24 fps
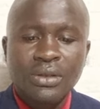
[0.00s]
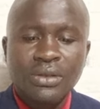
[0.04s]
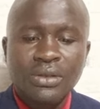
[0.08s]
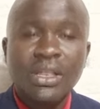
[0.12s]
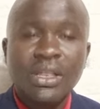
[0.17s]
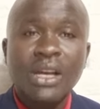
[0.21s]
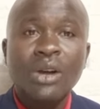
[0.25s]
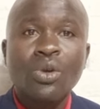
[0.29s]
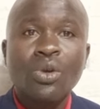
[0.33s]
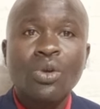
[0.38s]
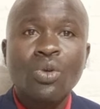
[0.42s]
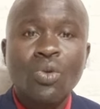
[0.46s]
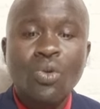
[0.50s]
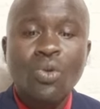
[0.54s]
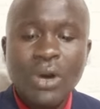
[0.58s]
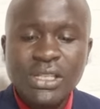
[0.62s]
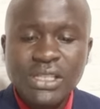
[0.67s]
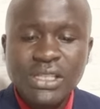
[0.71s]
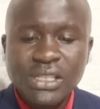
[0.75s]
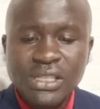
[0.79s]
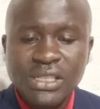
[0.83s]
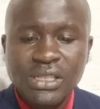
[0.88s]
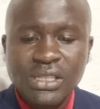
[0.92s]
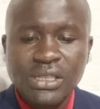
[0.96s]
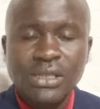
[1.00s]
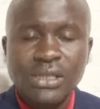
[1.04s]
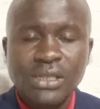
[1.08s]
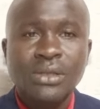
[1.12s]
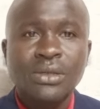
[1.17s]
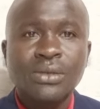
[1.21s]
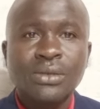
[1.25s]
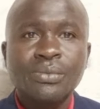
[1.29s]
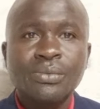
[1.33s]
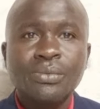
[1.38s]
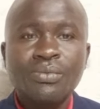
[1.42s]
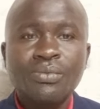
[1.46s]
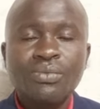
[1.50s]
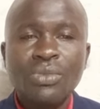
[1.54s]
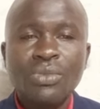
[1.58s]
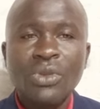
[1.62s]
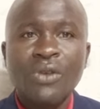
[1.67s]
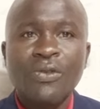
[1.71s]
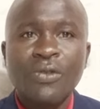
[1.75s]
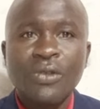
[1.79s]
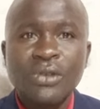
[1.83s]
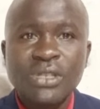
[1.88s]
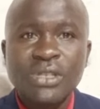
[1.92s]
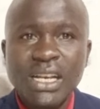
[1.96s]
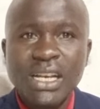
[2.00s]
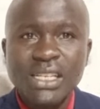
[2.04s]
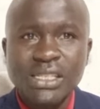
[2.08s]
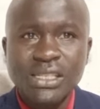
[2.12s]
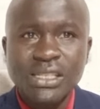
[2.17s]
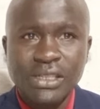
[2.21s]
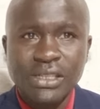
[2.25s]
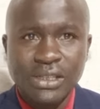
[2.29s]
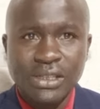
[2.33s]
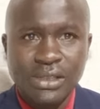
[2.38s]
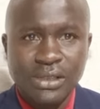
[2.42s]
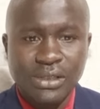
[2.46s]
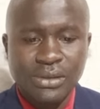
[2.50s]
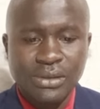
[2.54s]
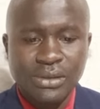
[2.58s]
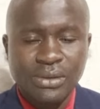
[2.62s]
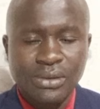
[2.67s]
The quest for justice,